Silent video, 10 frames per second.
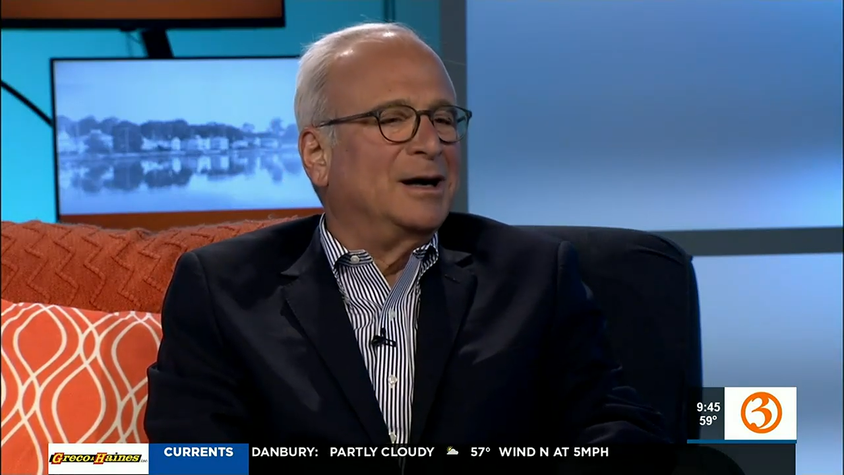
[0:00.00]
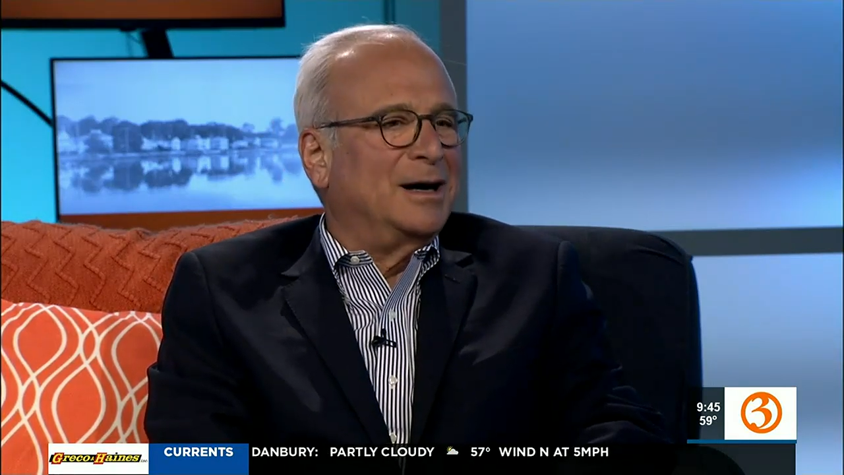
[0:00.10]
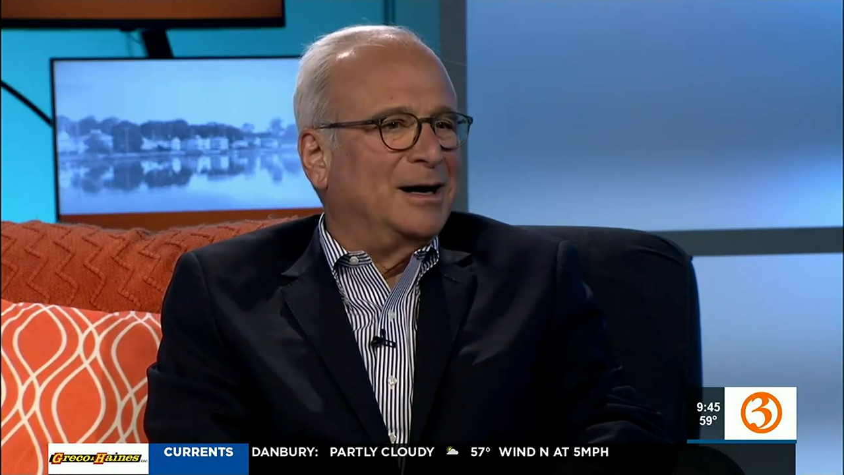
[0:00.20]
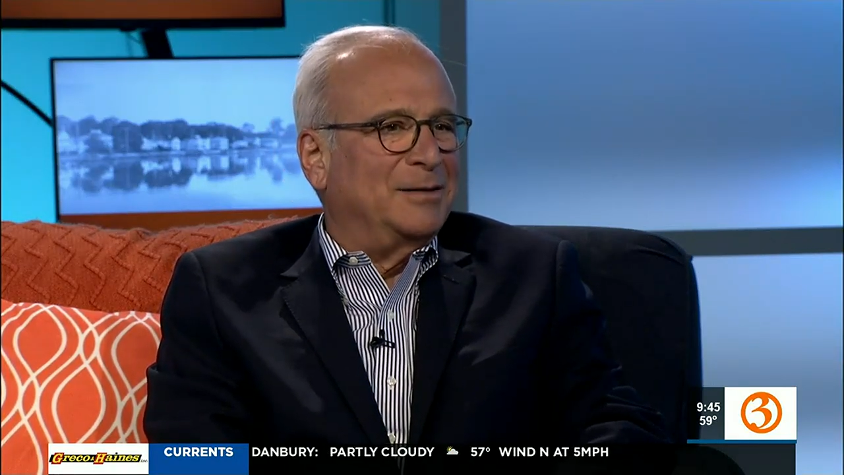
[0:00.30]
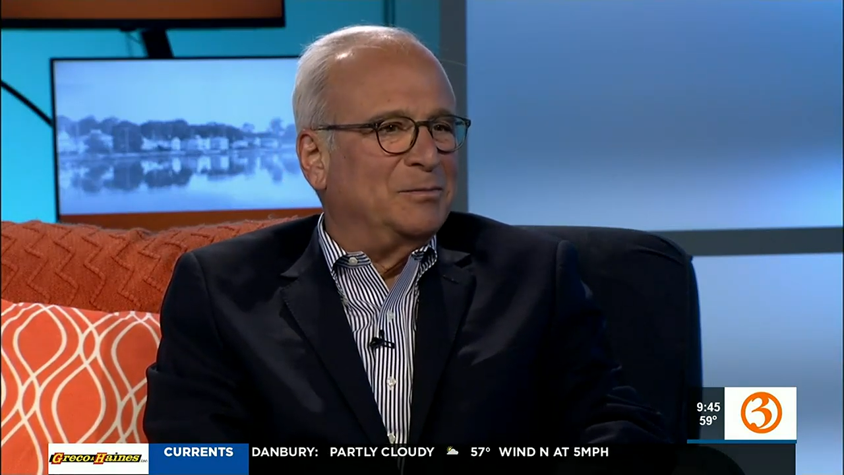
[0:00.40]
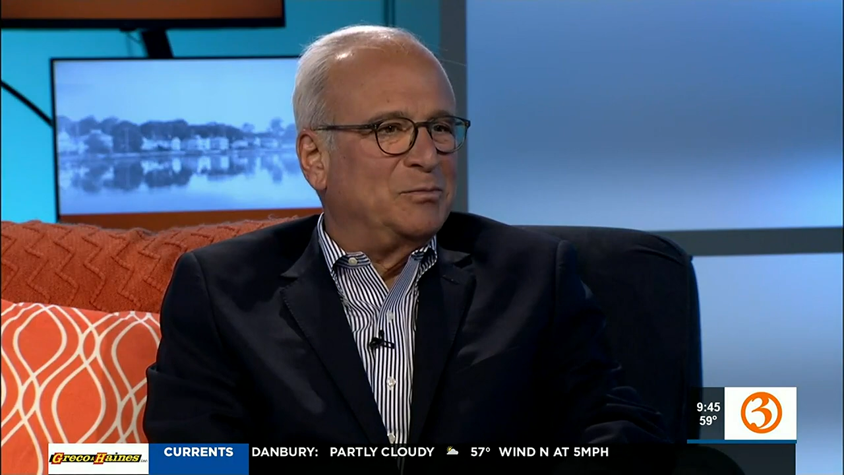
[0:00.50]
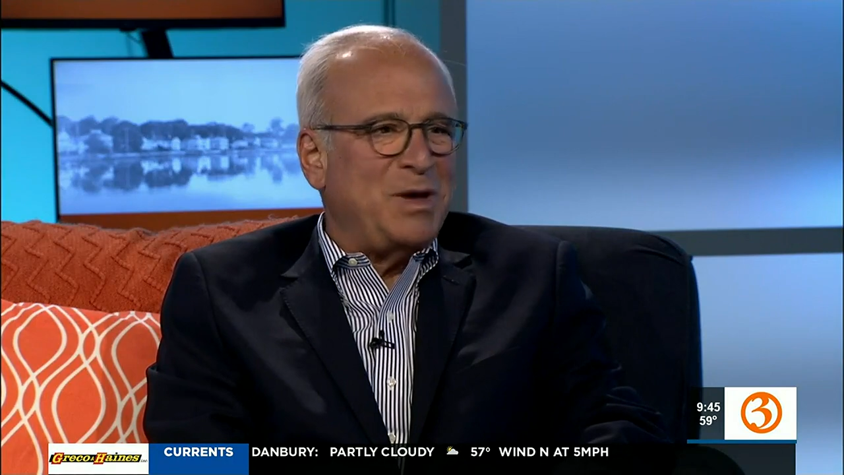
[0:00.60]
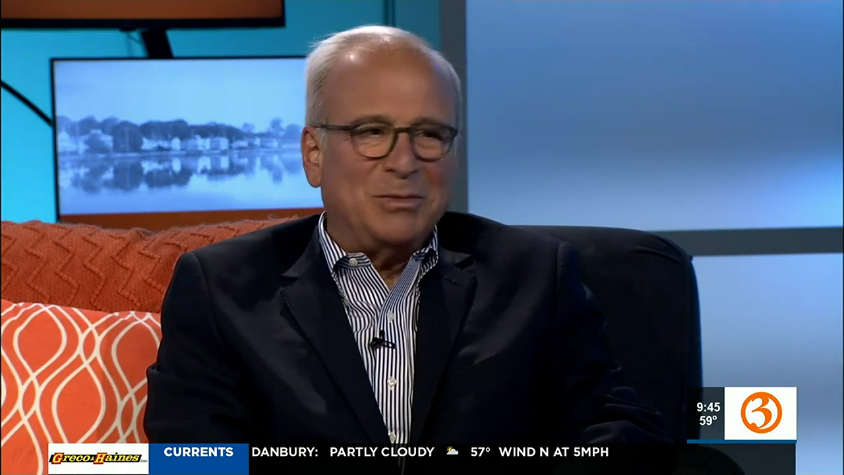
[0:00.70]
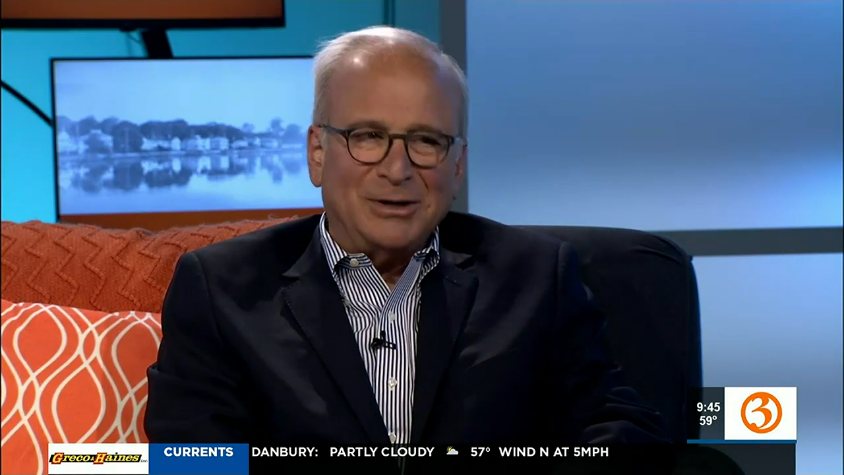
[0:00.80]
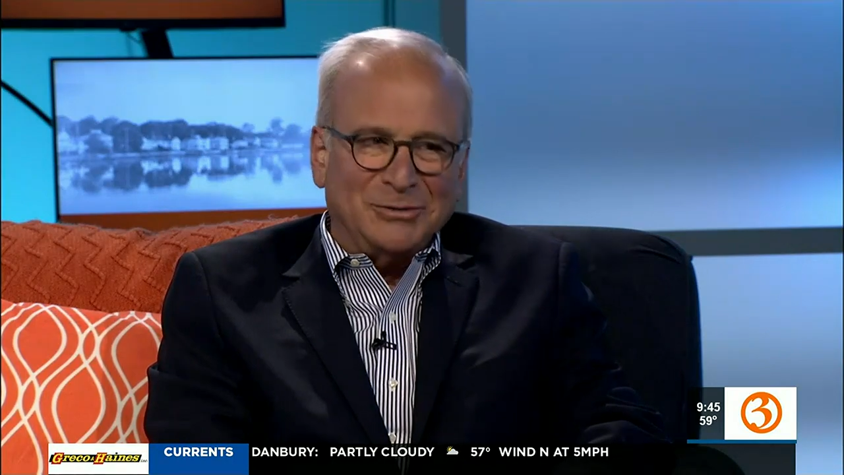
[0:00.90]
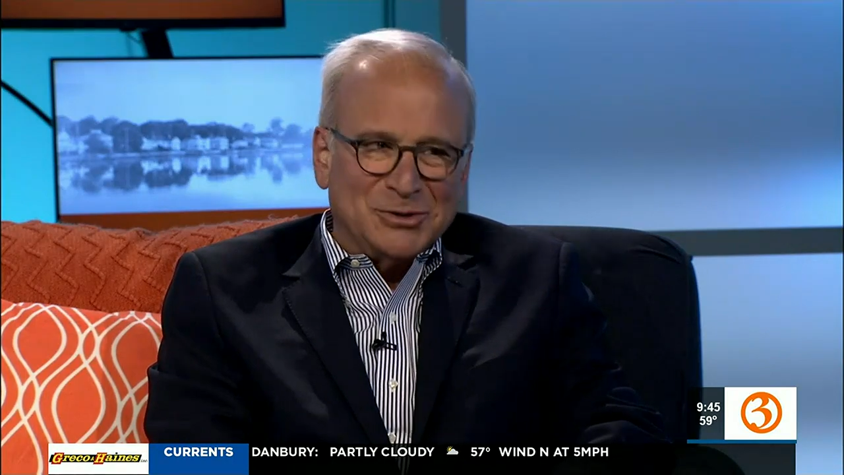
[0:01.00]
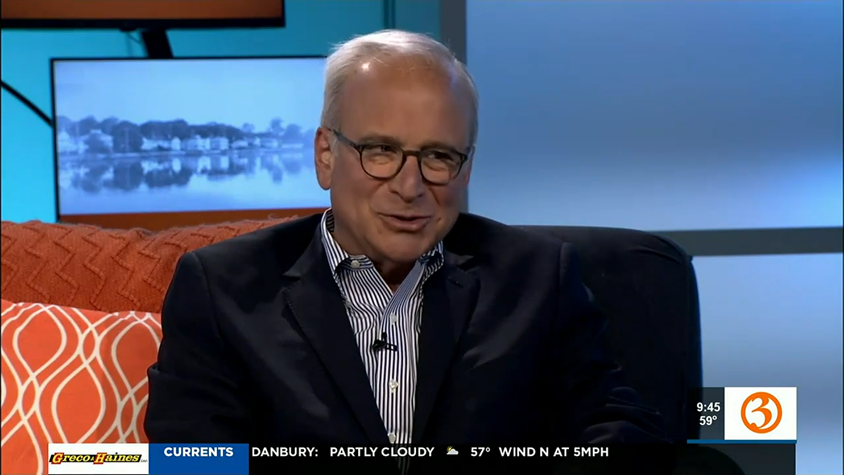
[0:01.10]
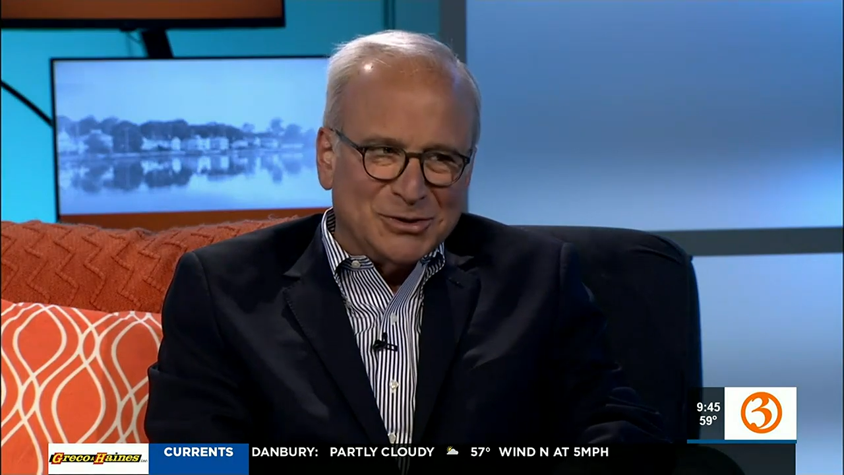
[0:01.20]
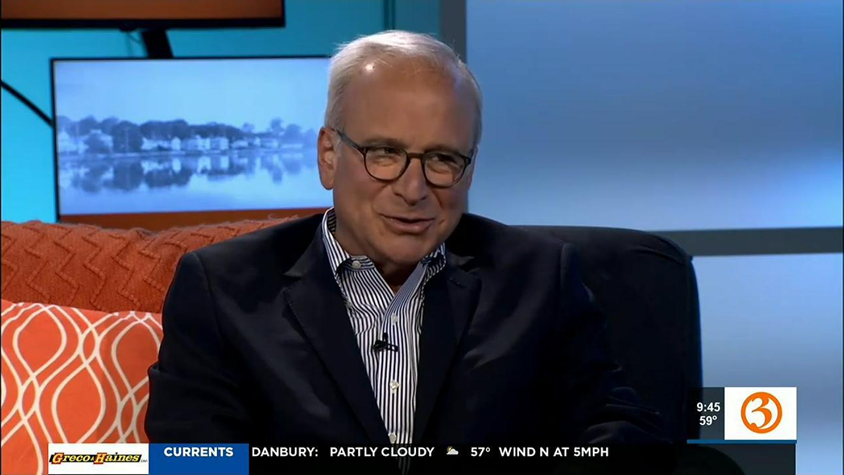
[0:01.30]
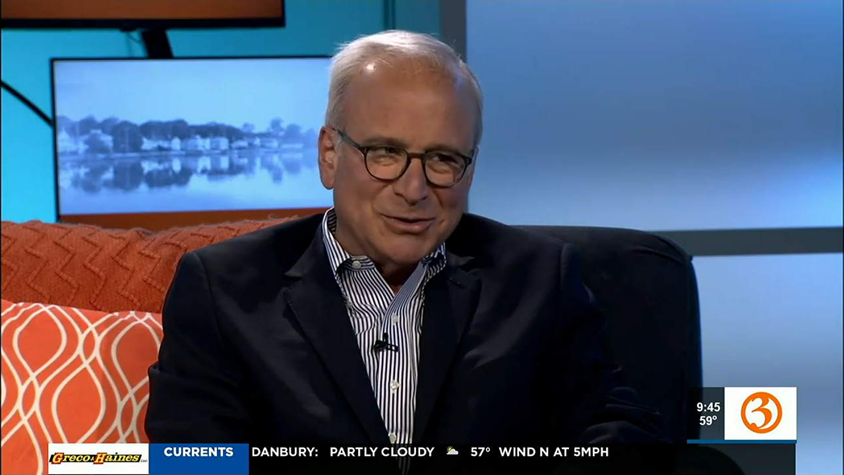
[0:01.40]
Um, people don't
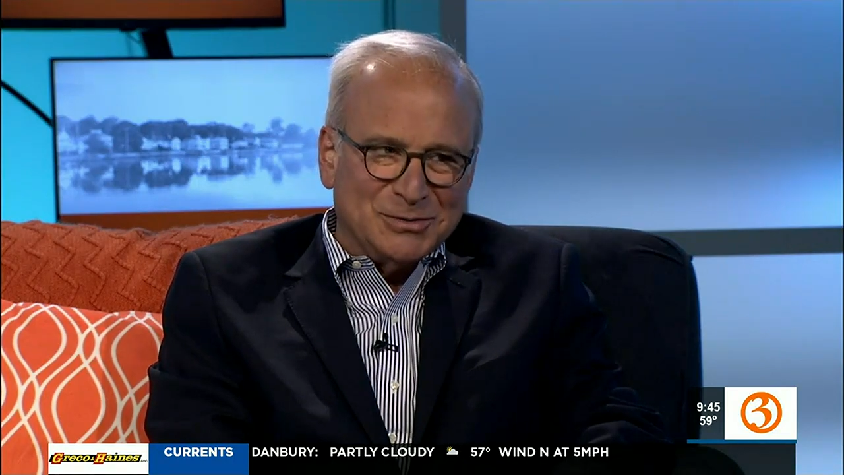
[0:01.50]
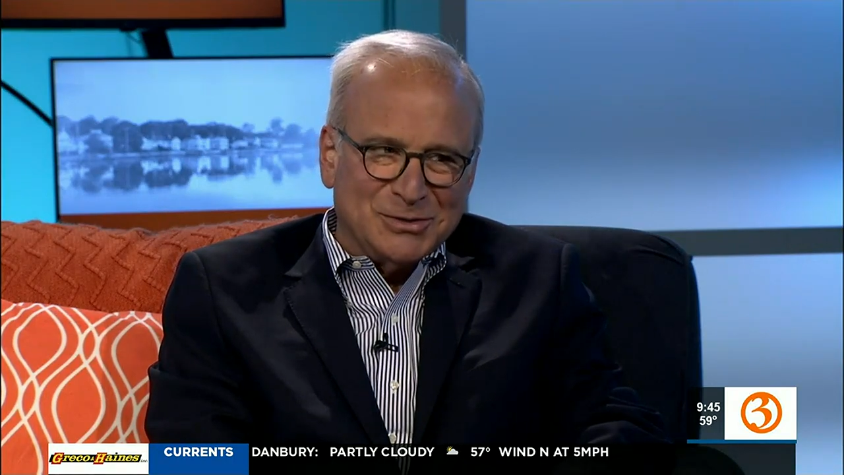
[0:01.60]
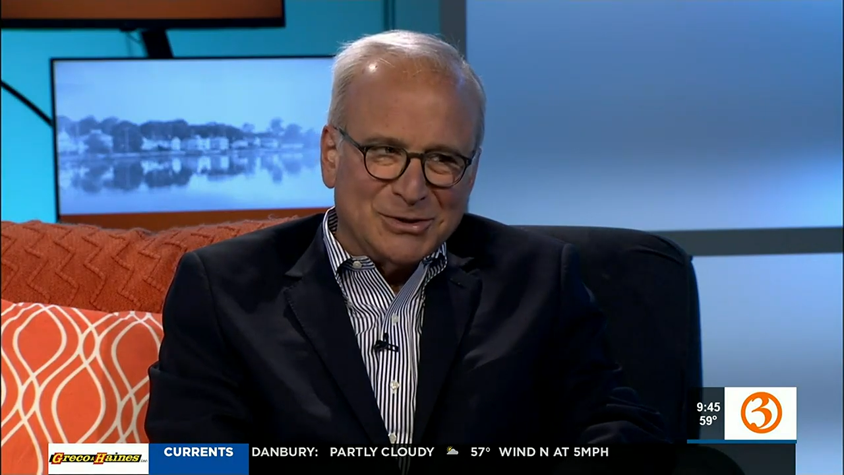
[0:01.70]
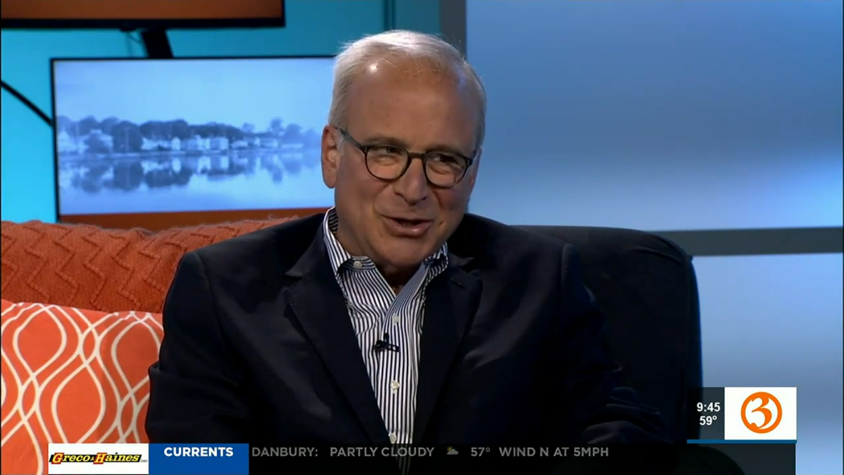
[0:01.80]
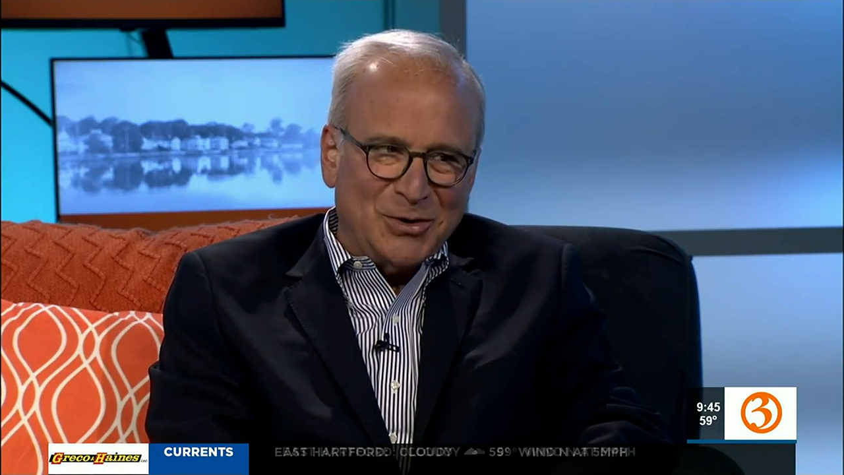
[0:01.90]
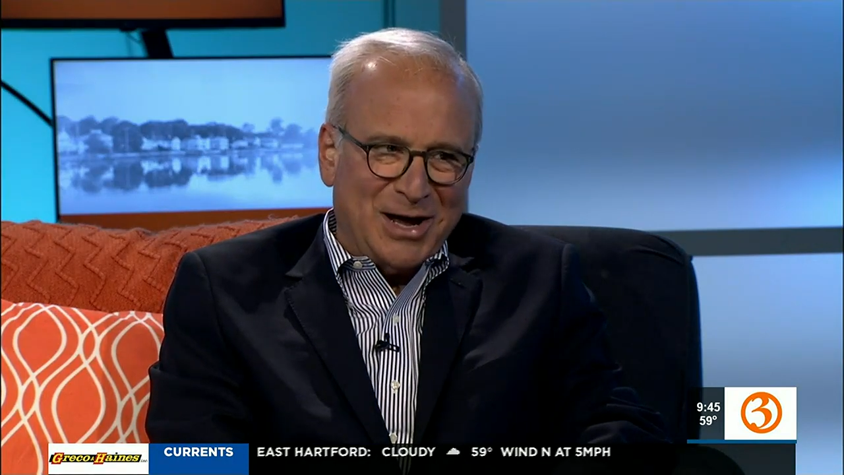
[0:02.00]
slow